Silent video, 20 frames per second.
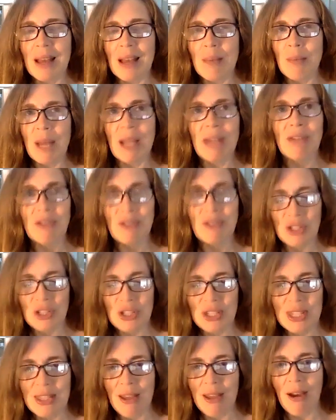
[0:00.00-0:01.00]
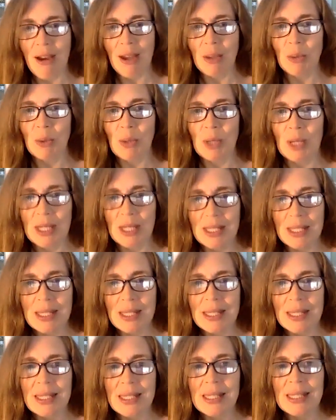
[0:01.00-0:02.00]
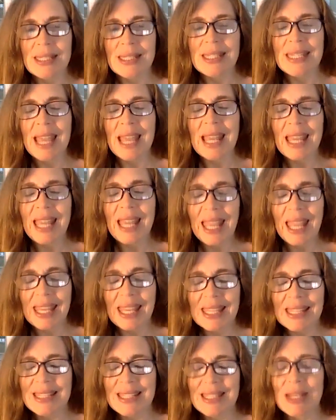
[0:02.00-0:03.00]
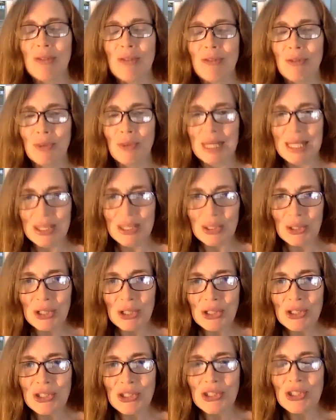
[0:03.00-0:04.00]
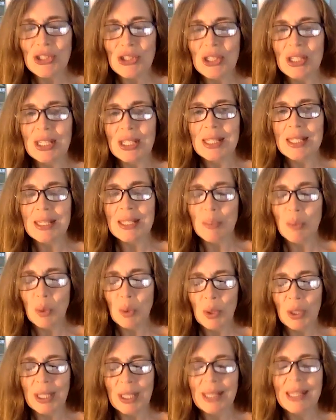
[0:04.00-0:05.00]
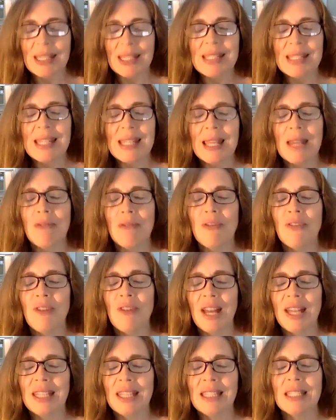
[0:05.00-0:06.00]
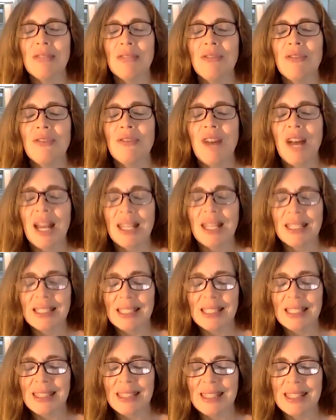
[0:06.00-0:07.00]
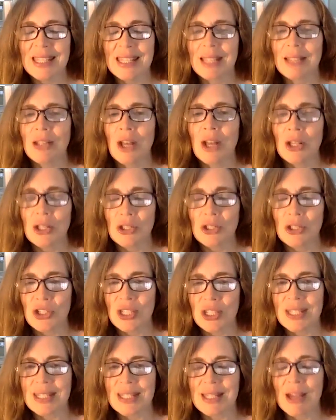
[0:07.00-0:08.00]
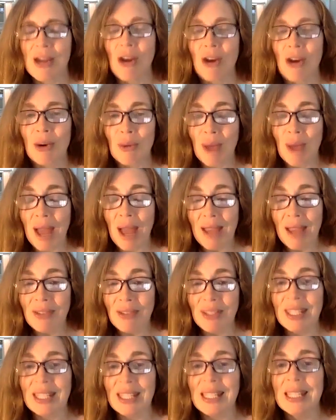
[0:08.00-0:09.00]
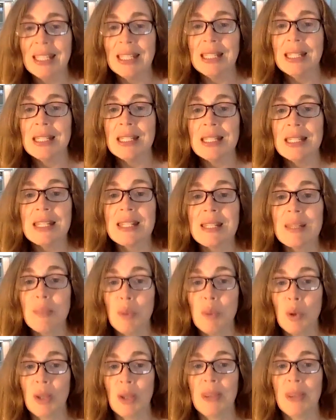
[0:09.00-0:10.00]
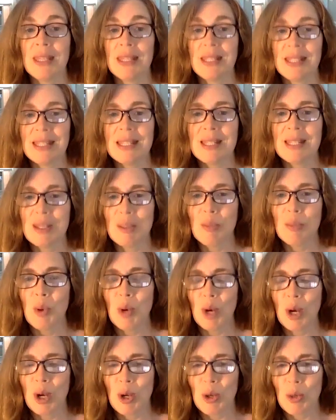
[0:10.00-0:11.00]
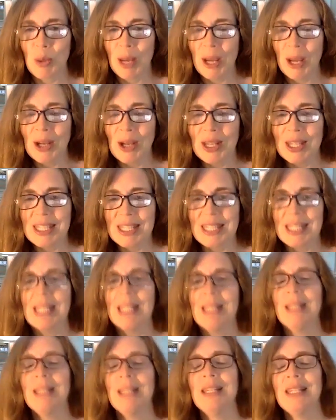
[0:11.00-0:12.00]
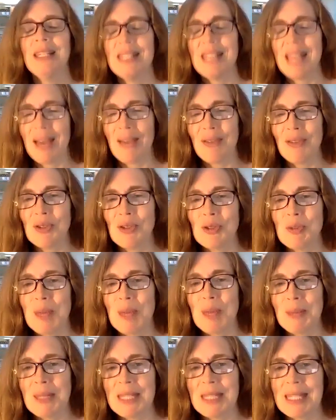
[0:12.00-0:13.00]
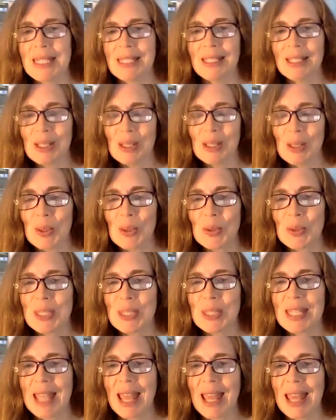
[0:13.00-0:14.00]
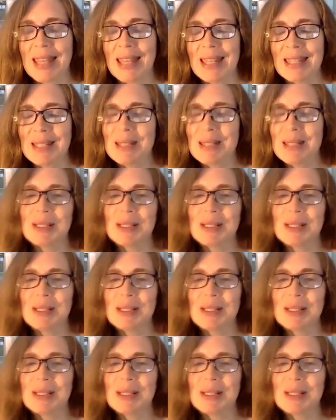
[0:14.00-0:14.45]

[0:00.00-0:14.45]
my first thought was decades of research supporting this. And finally, finally, the technologies are arriving to support this, to support new parents, to have those babies in close and